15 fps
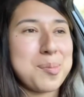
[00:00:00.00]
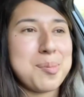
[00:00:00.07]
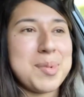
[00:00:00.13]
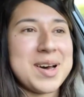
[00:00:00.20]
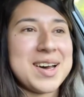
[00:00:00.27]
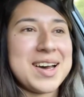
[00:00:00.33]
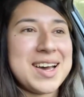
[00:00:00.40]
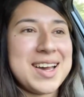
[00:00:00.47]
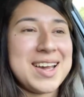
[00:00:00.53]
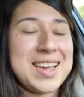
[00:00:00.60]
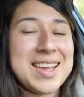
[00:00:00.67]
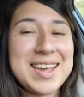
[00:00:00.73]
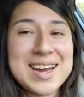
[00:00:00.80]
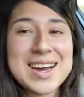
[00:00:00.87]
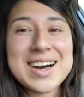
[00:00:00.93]
But
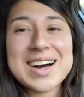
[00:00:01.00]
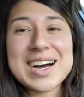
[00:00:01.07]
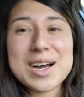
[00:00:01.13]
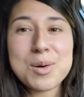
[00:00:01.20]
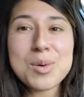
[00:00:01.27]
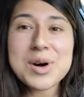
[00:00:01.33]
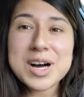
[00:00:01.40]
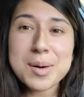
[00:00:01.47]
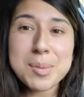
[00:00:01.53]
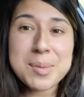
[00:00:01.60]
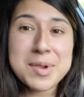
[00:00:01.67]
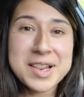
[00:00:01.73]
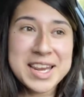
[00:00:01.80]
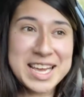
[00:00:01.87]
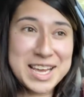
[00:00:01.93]
yeah, I will
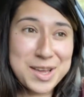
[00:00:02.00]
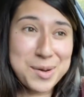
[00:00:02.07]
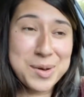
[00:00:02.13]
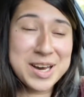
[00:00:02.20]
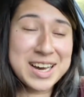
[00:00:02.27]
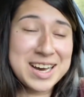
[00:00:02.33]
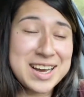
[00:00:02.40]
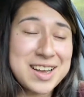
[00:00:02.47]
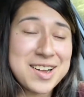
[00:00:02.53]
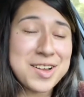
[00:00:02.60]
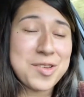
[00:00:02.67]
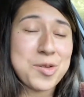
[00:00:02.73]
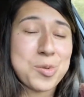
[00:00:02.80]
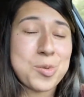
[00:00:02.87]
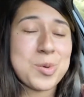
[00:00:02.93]
update you
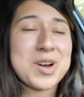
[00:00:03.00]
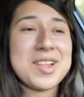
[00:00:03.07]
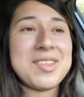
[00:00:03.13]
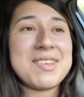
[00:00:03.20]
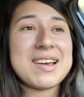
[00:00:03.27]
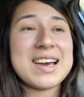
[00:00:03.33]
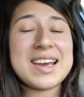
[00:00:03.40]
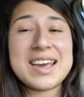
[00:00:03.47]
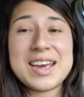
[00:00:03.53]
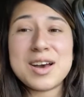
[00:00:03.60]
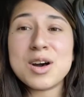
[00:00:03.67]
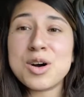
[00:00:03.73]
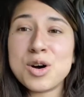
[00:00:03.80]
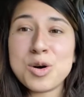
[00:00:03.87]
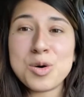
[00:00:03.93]
guys once I get
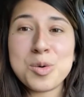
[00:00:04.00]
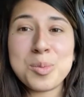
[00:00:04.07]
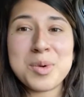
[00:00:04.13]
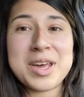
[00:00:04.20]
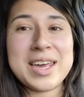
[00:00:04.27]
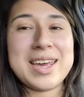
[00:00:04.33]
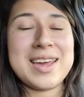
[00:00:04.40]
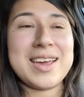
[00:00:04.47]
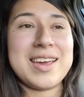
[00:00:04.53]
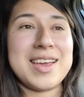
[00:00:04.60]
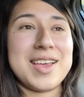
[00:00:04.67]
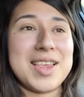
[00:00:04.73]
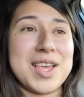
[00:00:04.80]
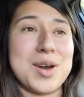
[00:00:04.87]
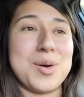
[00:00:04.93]
home and get
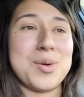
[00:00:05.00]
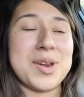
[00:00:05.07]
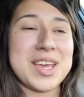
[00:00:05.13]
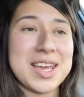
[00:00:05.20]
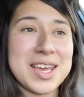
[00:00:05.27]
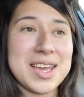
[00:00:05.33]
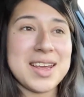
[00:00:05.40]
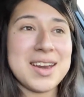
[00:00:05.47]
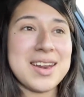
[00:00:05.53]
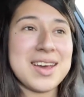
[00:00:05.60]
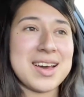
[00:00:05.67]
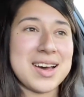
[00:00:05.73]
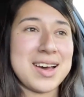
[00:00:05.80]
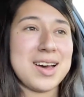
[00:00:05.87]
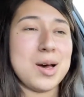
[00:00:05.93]
settled in.
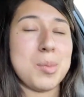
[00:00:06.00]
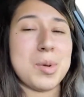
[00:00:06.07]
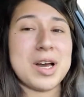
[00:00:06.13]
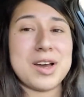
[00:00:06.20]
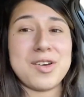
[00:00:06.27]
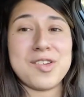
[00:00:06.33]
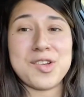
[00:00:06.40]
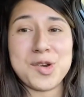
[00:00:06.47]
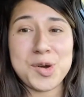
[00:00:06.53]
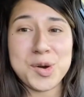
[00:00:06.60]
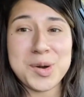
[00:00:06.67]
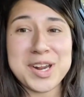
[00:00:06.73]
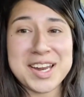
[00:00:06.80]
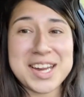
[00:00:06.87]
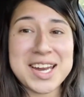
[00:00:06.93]
Um, I also do
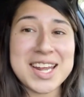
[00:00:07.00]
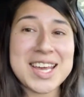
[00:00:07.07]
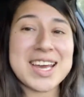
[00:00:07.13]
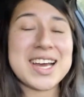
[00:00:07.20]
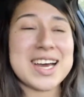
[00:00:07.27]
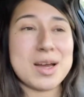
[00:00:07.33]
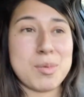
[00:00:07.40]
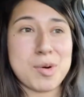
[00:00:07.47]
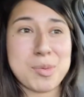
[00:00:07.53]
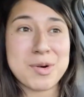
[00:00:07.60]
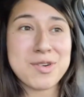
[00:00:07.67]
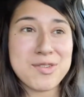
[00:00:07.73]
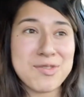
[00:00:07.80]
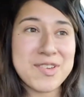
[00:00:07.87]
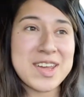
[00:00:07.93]
need to take
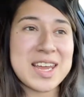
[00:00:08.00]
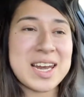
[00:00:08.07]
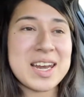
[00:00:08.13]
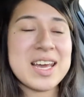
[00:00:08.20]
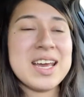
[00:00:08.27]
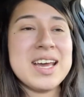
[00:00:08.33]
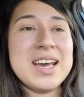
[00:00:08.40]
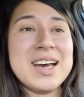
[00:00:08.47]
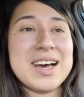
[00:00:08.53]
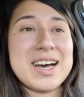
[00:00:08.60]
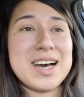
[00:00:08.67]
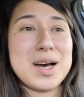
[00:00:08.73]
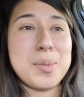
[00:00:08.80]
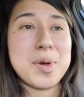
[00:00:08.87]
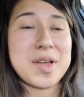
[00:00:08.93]
ibuprofen
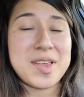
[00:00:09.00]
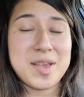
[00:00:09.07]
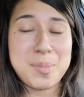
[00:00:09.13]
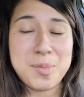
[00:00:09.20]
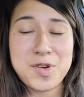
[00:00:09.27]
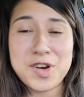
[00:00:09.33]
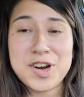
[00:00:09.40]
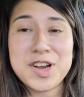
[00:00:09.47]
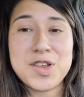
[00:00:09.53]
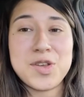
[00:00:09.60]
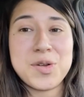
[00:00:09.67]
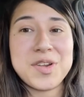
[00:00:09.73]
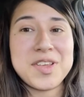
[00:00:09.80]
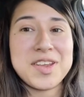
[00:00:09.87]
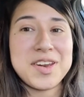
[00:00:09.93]
uh, because I'm sure as
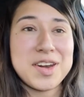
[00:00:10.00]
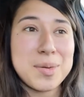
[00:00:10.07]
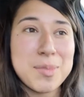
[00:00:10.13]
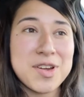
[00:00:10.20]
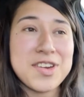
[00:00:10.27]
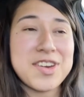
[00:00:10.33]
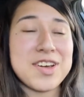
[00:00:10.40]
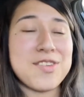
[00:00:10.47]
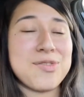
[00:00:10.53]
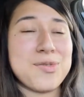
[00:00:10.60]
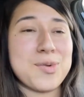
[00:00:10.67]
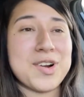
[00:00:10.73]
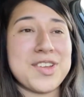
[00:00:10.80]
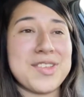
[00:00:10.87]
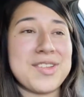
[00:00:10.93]
soon as this numbing stuff
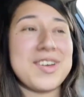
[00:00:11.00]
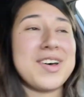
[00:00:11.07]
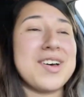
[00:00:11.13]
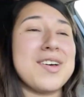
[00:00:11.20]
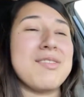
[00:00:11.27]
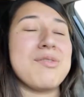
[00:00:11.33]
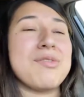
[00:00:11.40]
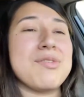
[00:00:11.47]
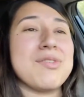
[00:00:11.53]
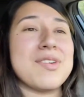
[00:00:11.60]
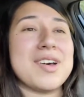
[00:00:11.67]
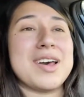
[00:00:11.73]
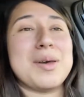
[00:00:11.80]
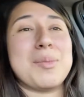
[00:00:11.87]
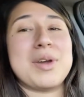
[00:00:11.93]
wears off,
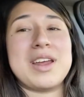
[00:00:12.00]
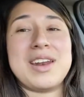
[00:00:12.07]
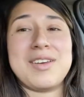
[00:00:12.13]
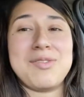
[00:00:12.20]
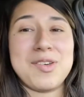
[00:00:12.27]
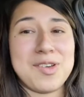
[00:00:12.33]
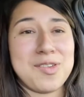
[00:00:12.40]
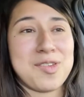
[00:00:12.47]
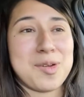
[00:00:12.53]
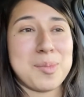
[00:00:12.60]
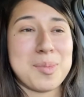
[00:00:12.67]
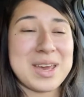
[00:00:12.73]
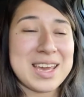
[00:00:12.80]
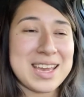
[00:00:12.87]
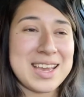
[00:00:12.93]
I'm gonna feel
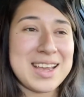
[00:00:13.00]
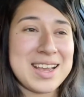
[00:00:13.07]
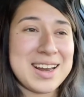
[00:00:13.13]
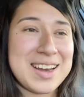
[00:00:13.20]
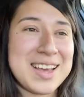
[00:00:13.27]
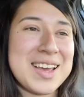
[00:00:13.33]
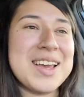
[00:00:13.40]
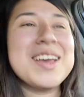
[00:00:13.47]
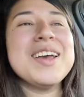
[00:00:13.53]
some pain.